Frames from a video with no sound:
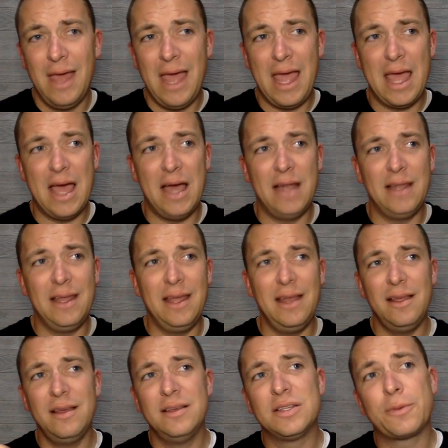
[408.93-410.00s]
and it
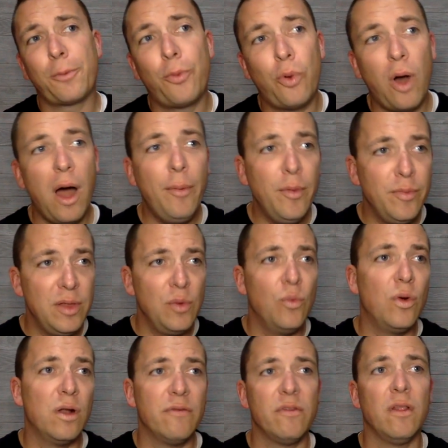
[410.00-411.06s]
is probably
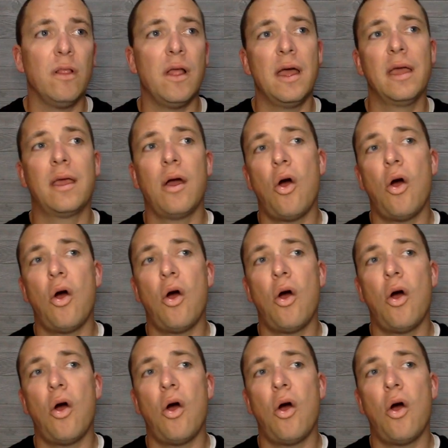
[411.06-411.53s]
one of the like